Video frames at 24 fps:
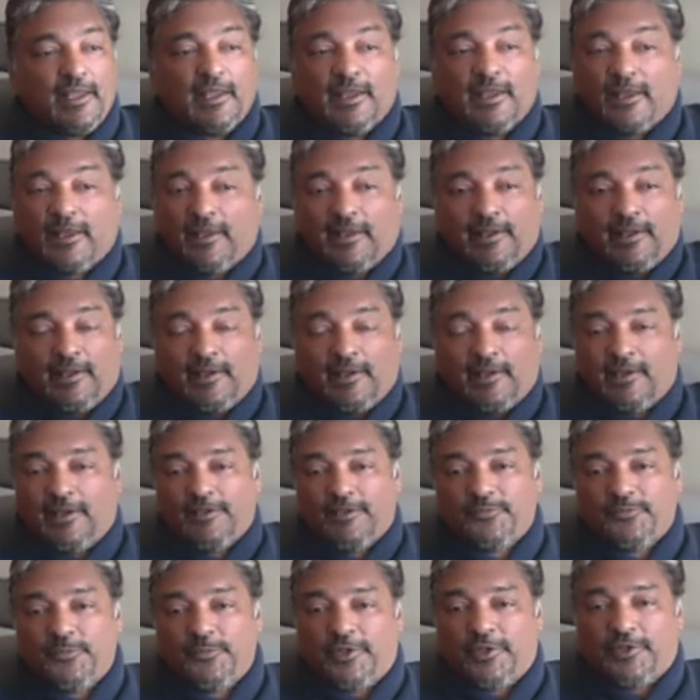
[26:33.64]
And
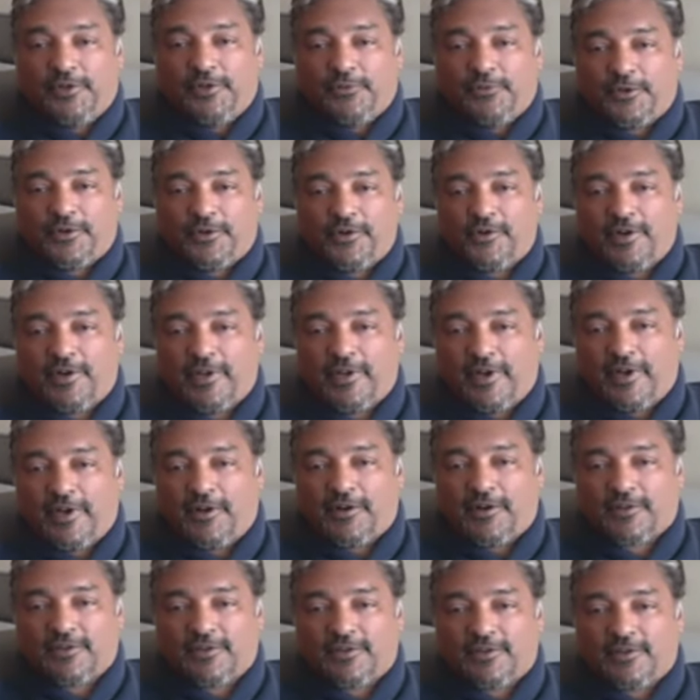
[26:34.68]
I've been a recurring
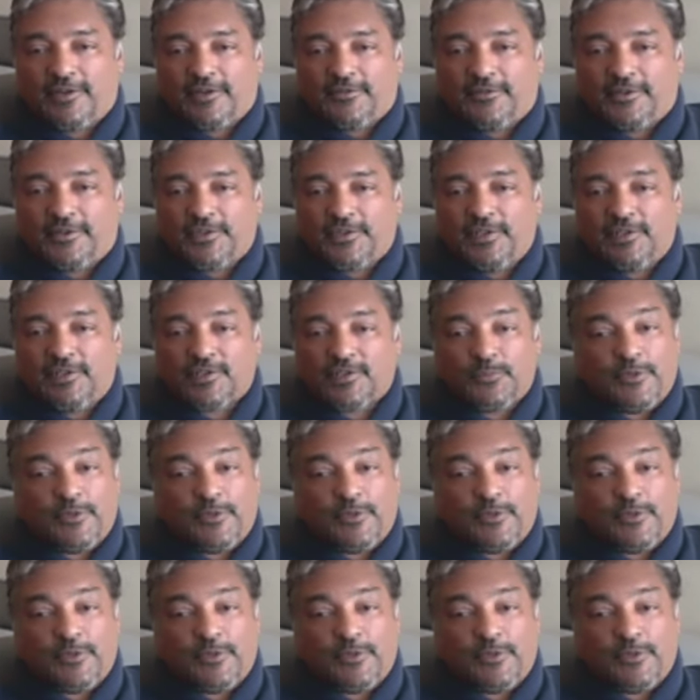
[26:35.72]
character ever since,